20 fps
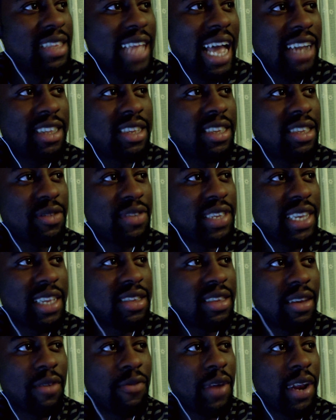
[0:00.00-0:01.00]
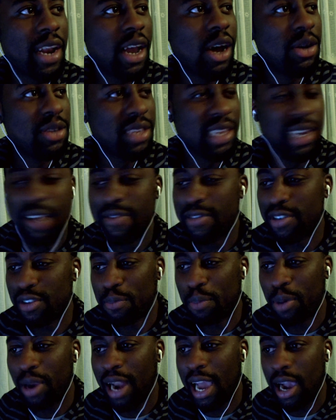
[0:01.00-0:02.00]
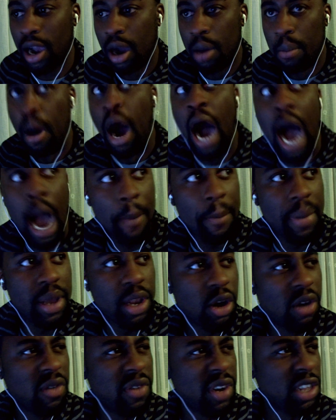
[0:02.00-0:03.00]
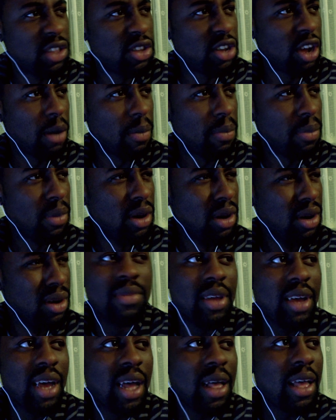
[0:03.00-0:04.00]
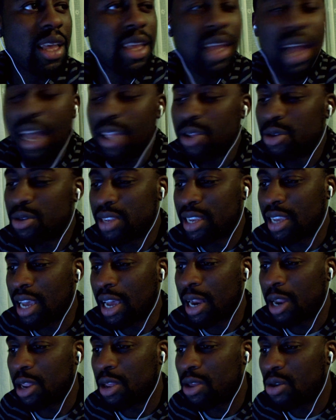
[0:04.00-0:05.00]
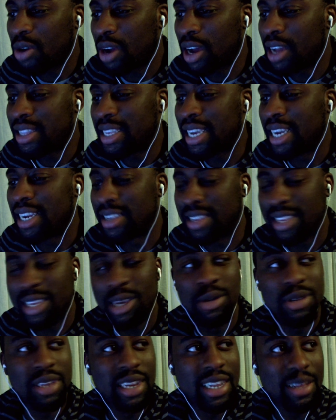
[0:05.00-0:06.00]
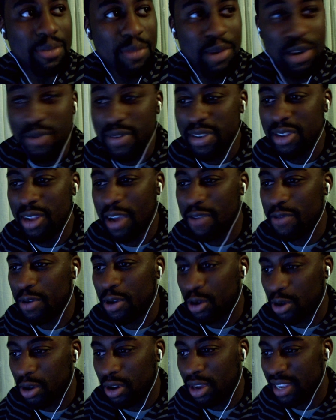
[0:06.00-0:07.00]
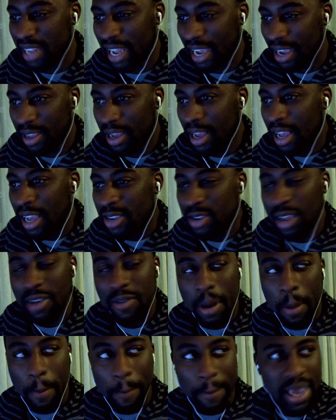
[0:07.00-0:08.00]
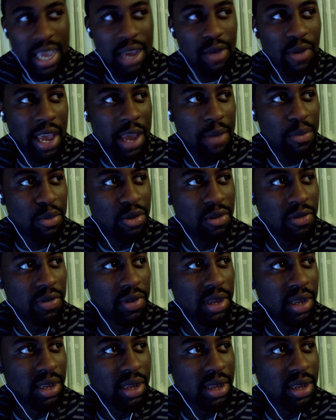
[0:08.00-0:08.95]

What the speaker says: these actors have said something else and then just put like Muhammad over the top. I don't see how you can't take this seriously. The movie's not even good, it's not even a B-rate movie.